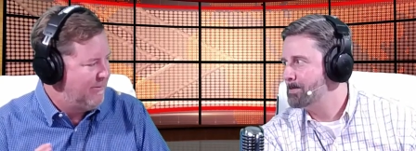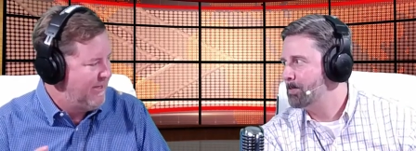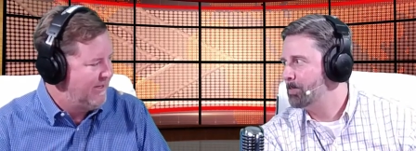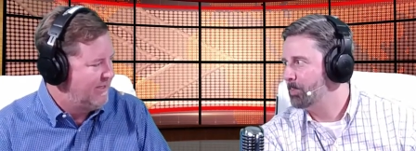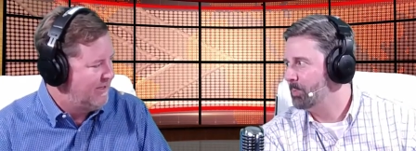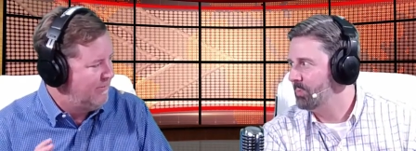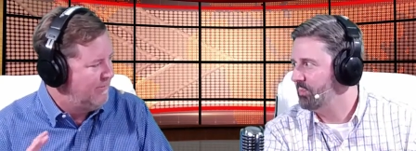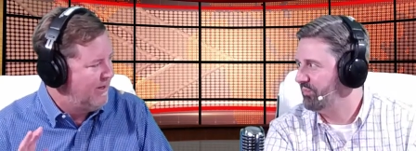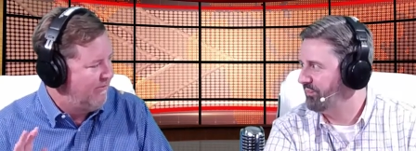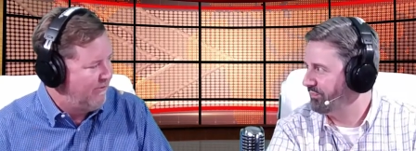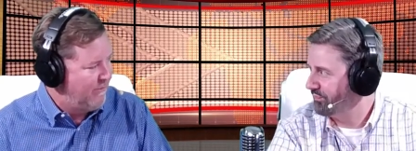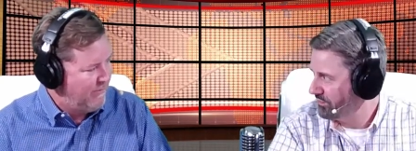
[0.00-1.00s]
Speaker 1: Income
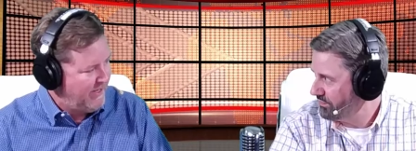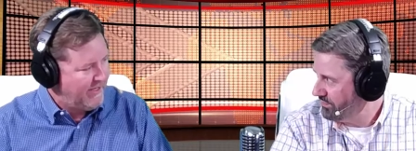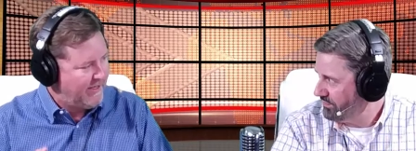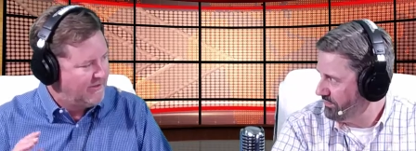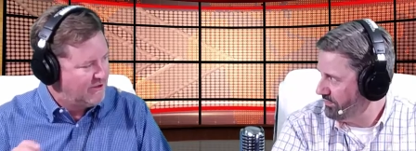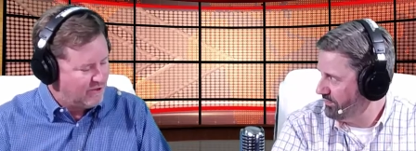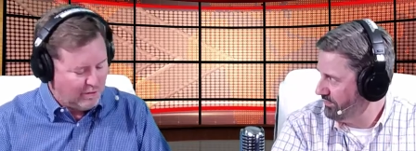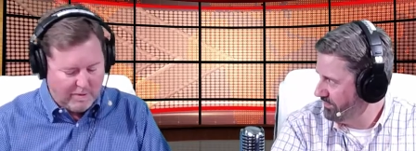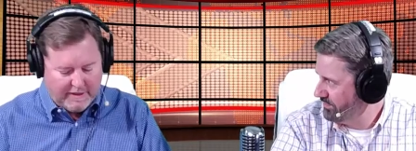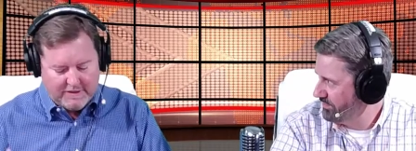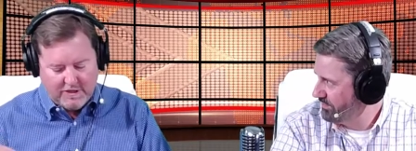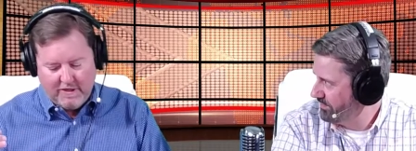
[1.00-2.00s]
of the Week
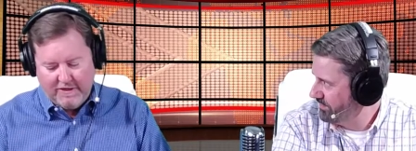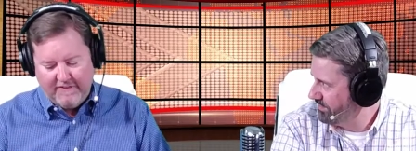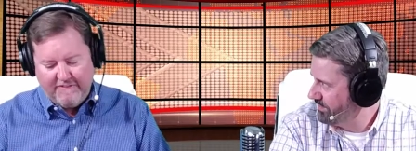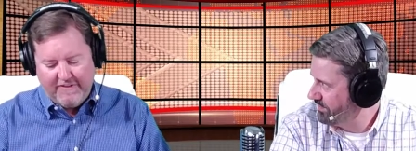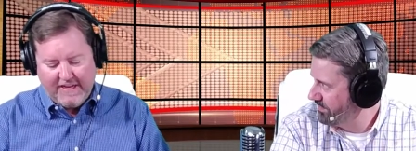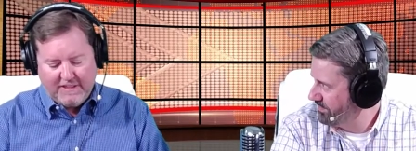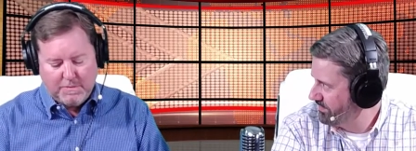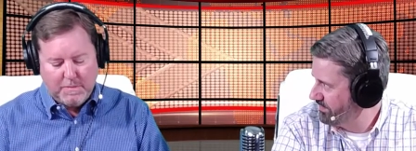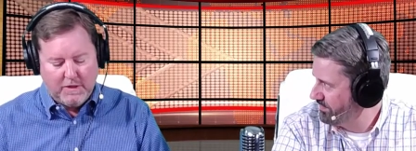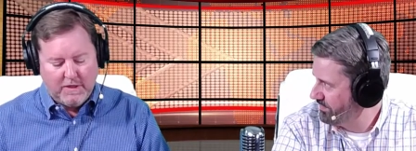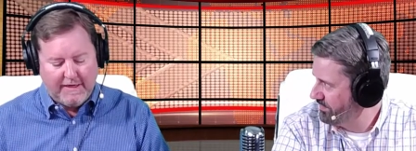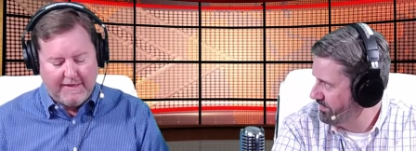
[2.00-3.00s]
stories on your
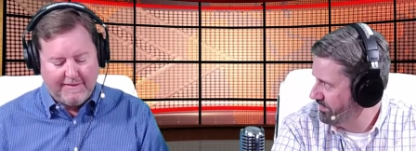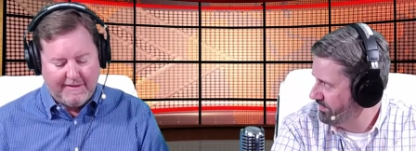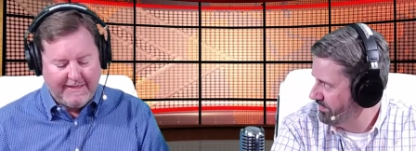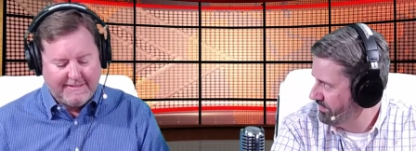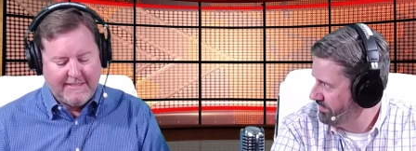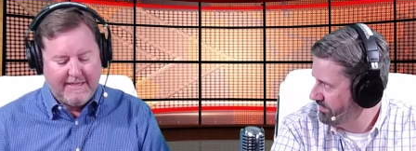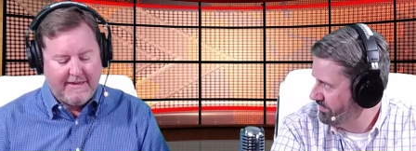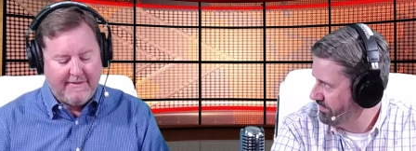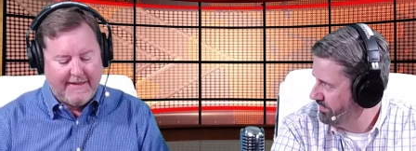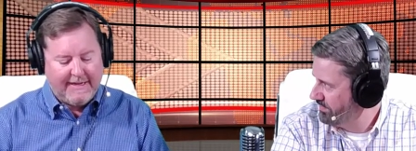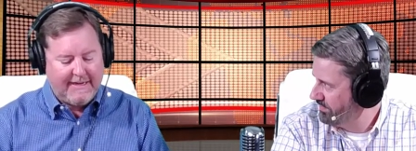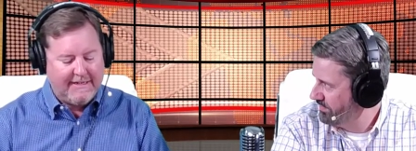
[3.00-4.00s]
Facebook and LinkedIn
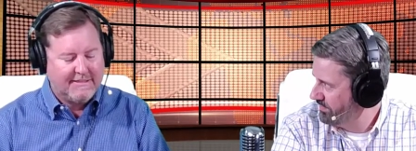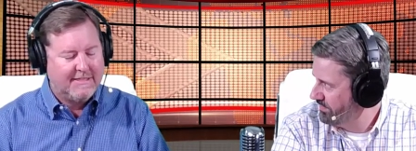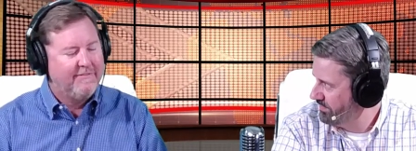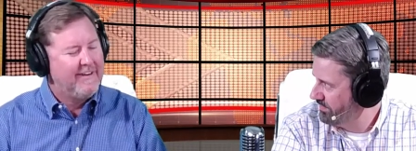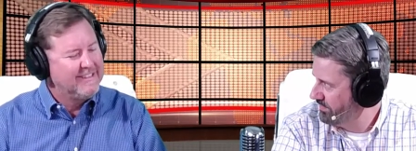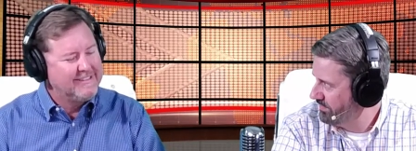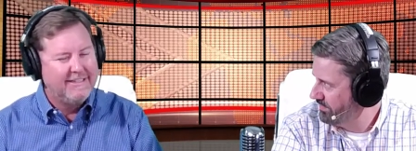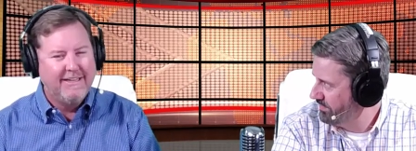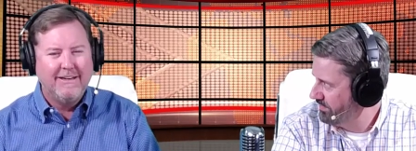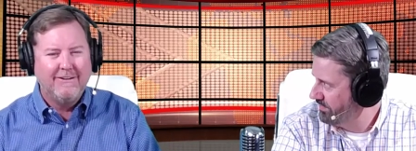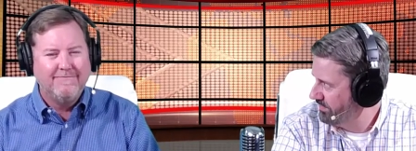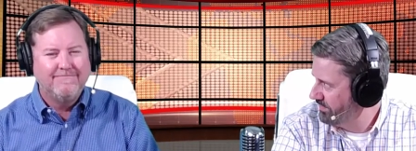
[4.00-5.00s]
and that kind of stuff. And I said, you
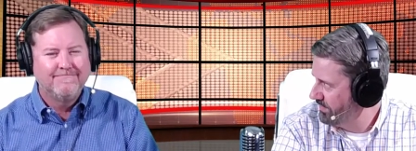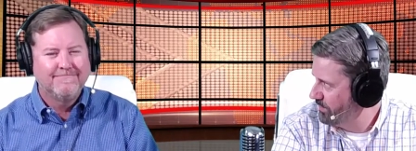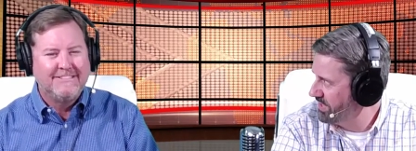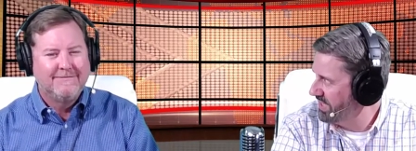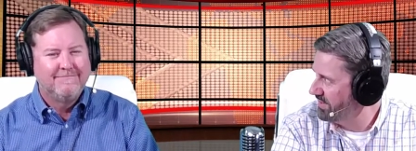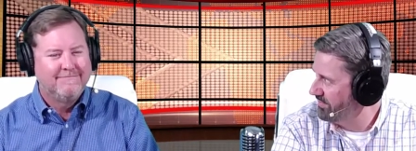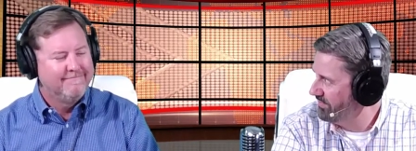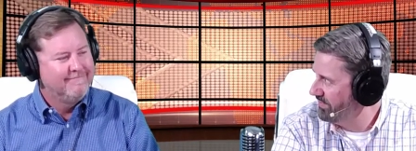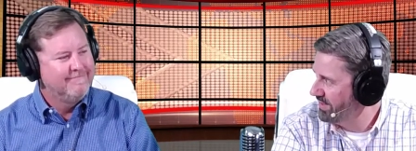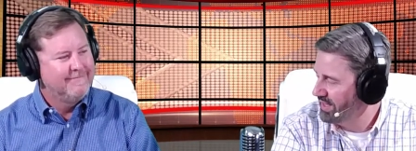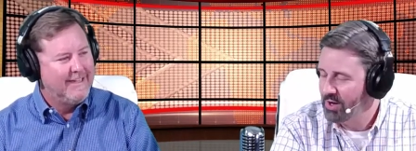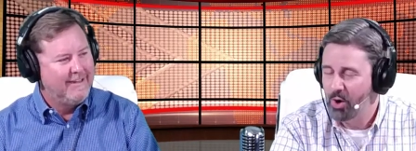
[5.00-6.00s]
know. We did.
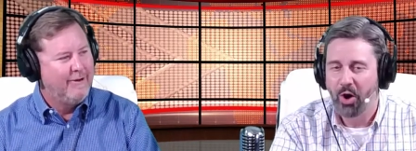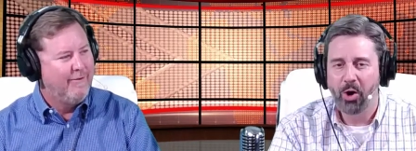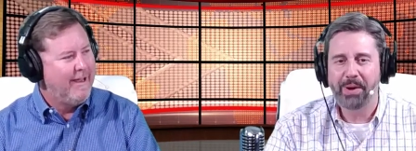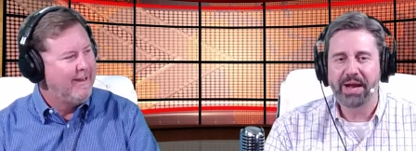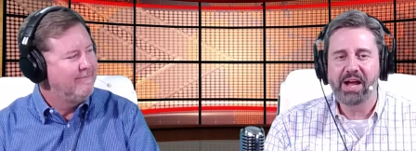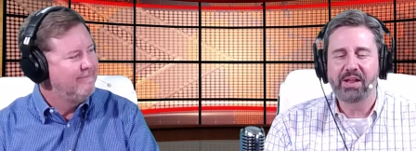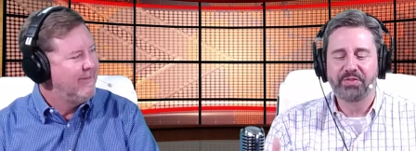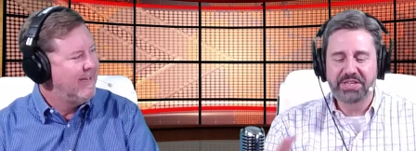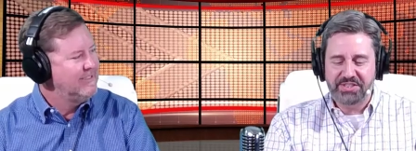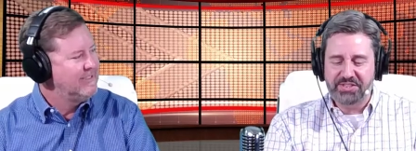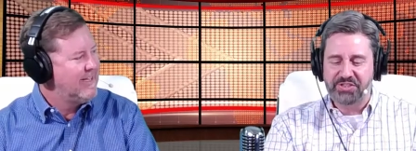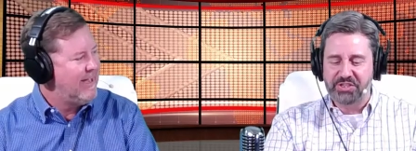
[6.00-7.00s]
Speaker 2: You're right. Oh, my God.
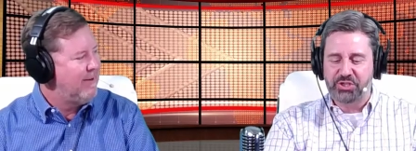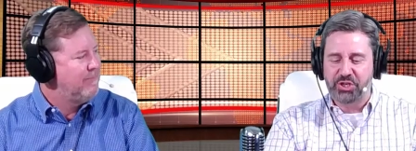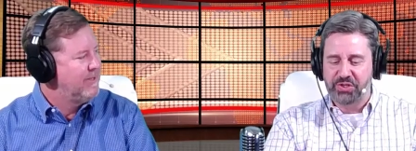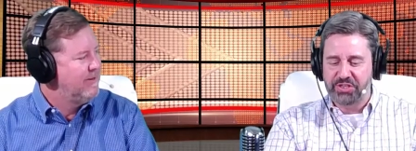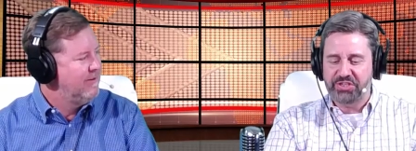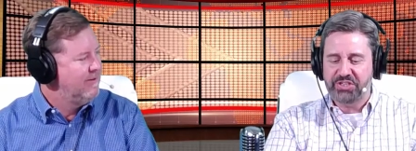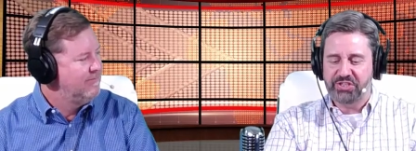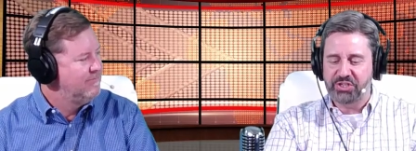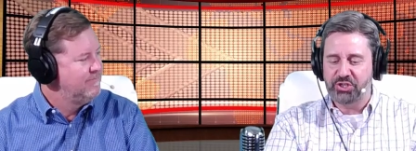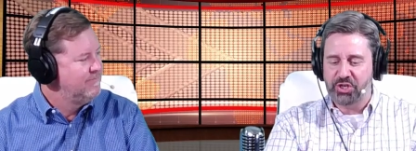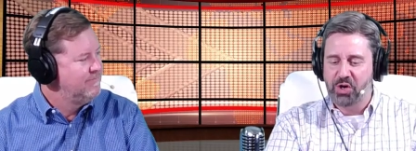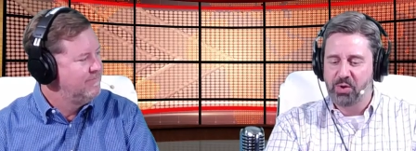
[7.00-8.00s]
This is the sh- this is the
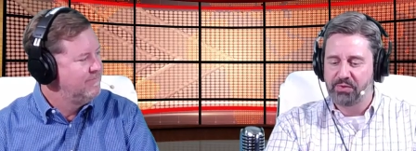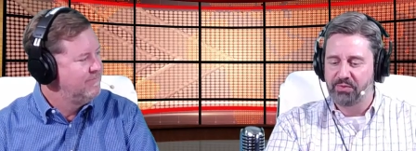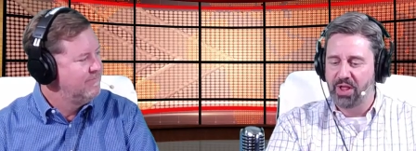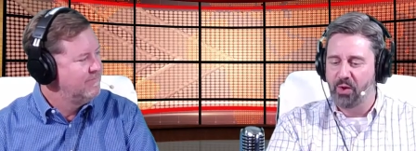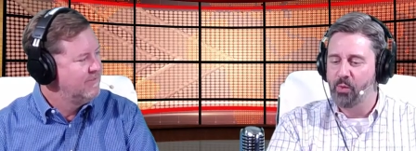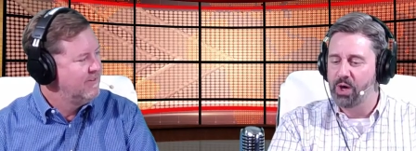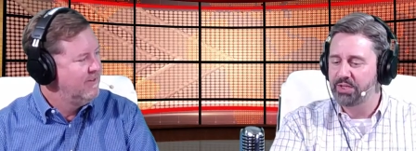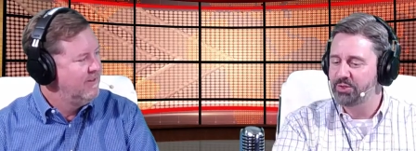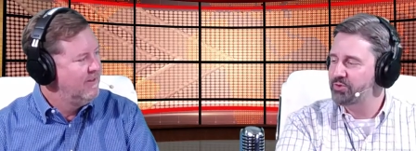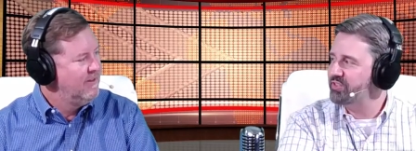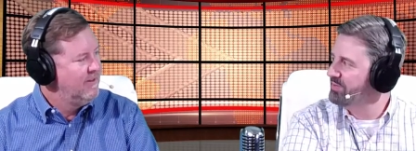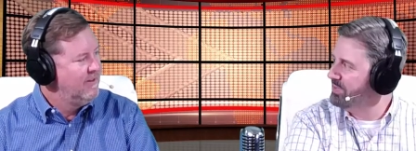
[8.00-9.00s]
show of, like, what
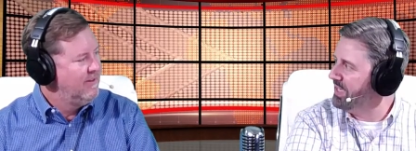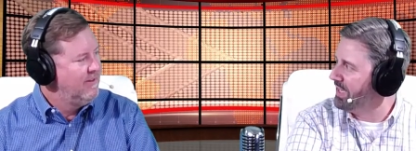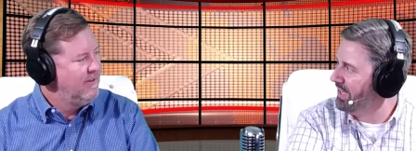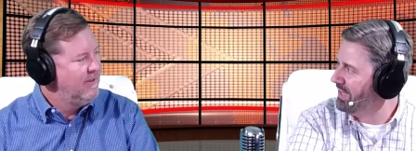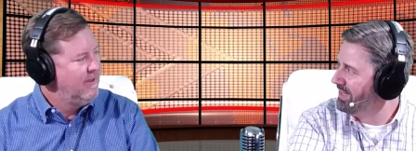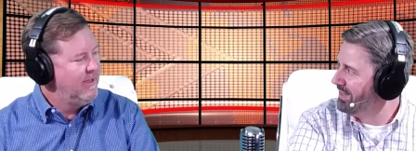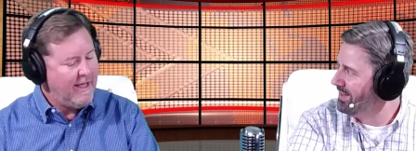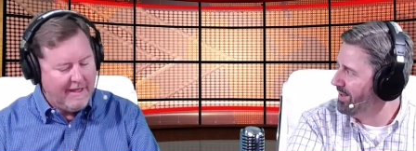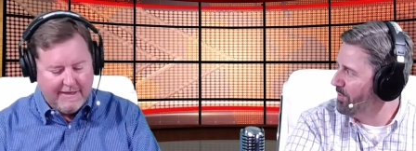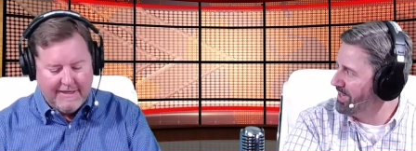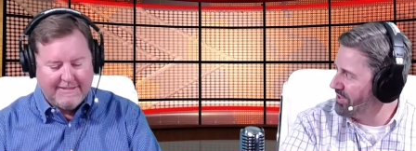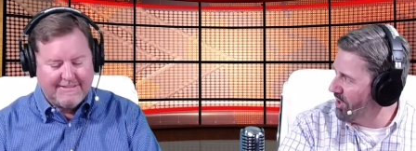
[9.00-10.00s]
used to be. Yeah,
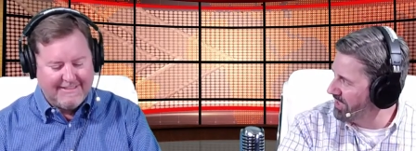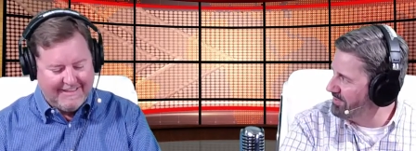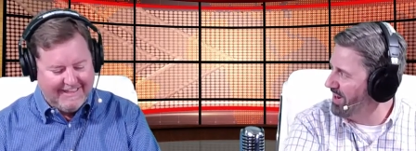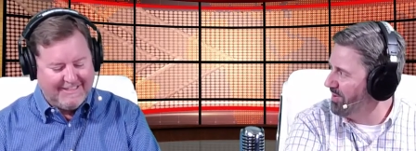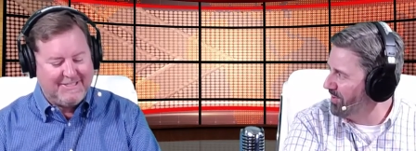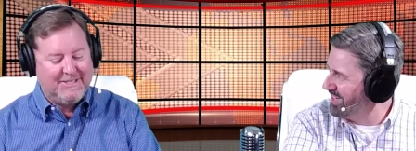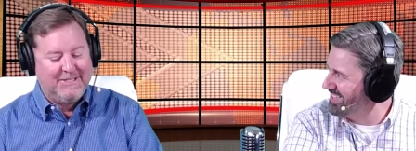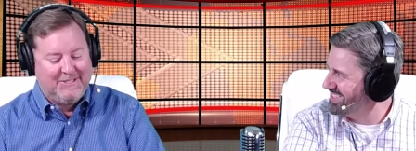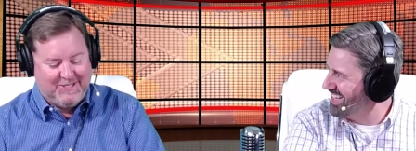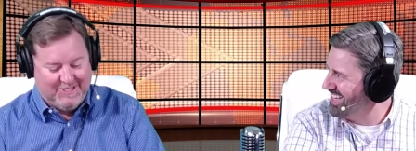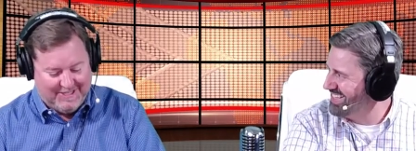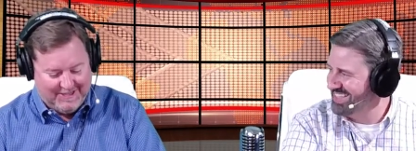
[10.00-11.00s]
we talked about real
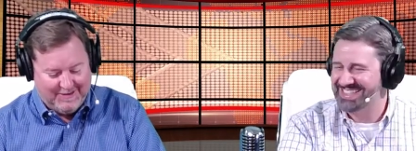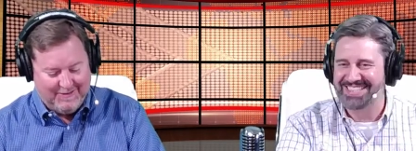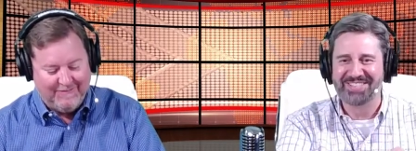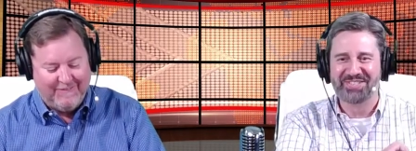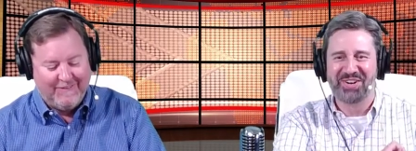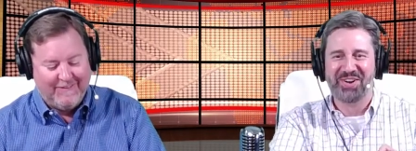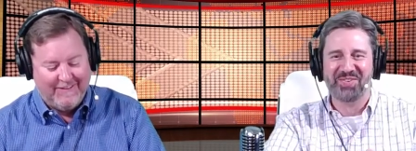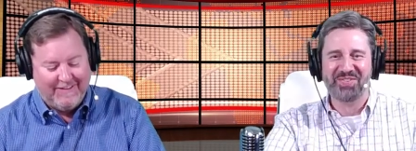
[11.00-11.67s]
estate. It's the show.